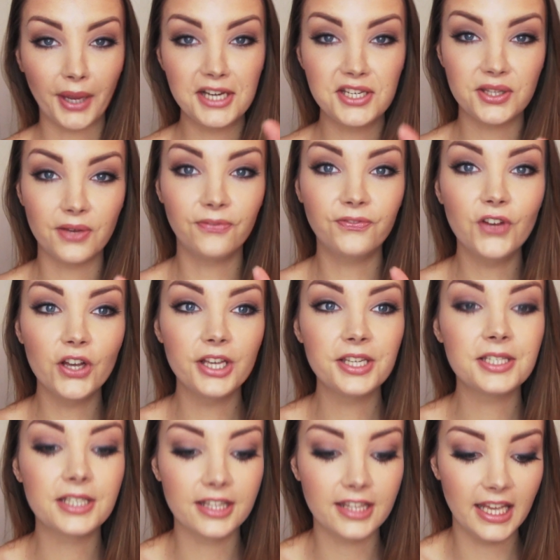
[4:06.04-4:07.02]
Okay, so the
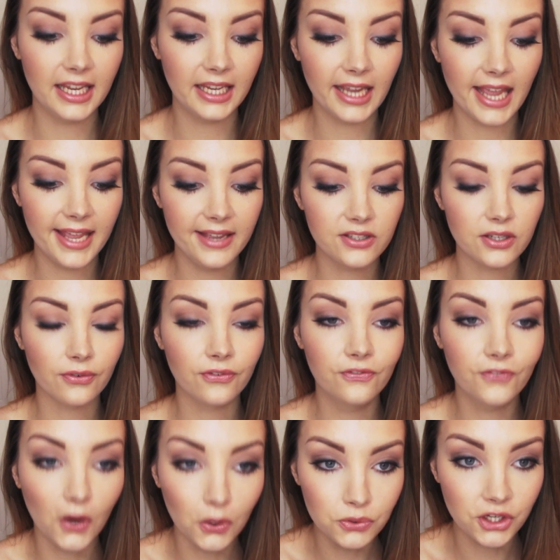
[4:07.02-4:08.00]
first thing is
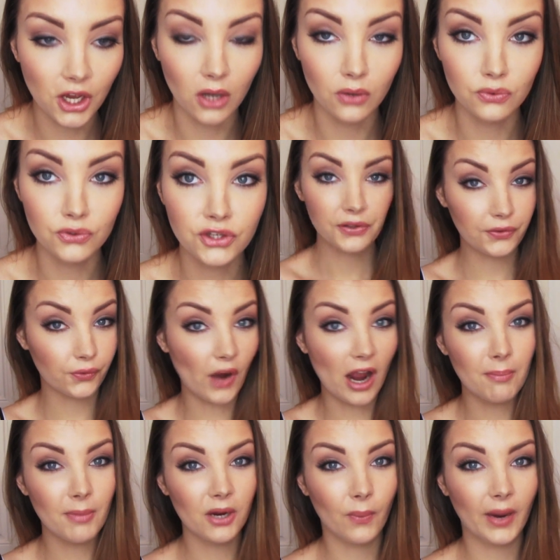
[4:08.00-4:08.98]
photos.
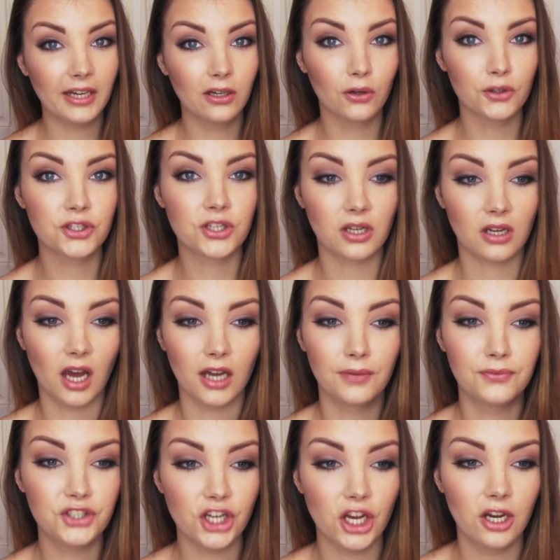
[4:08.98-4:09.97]
Throughout my weight loss kind
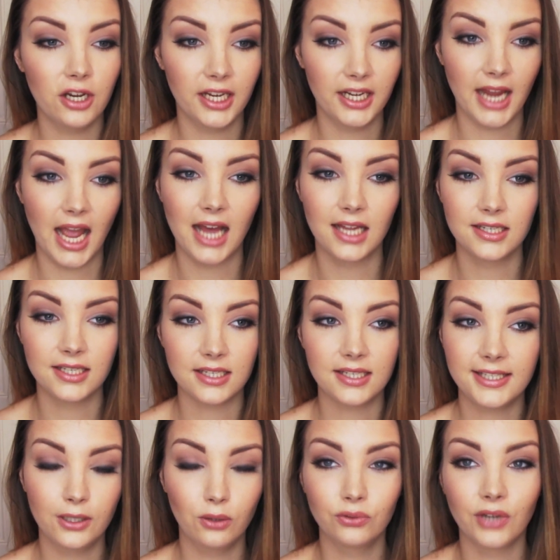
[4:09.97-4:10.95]
of journey, and
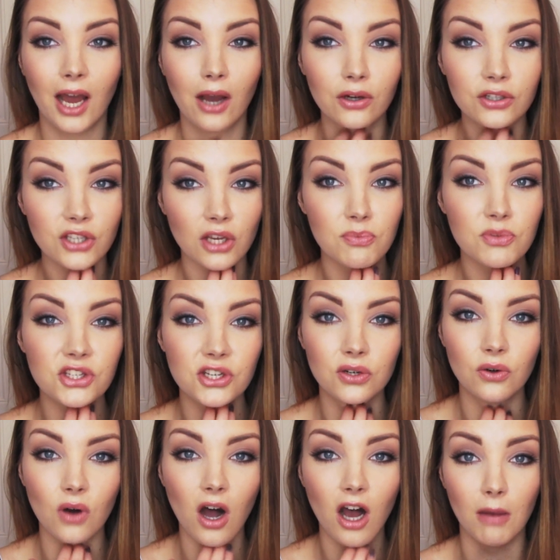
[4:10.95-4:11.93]
still now because I'm
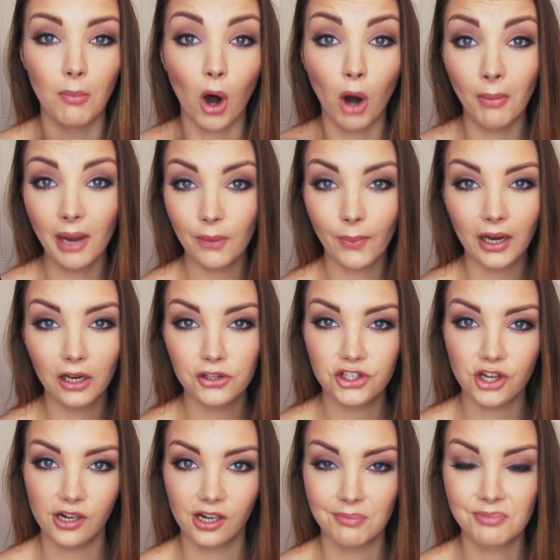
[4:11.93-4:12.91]
still on my weight loss
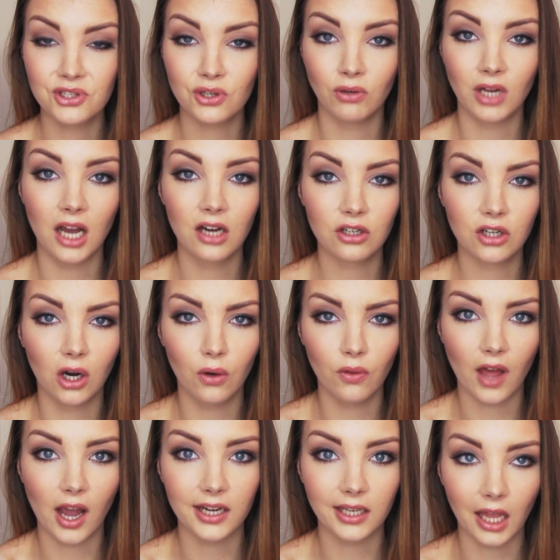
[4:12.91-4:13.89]
journey, I'm still on that goal
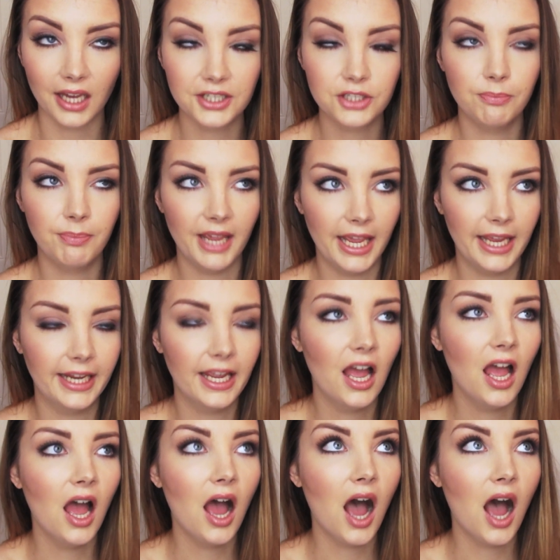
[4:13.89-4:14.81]
that I'd like to be,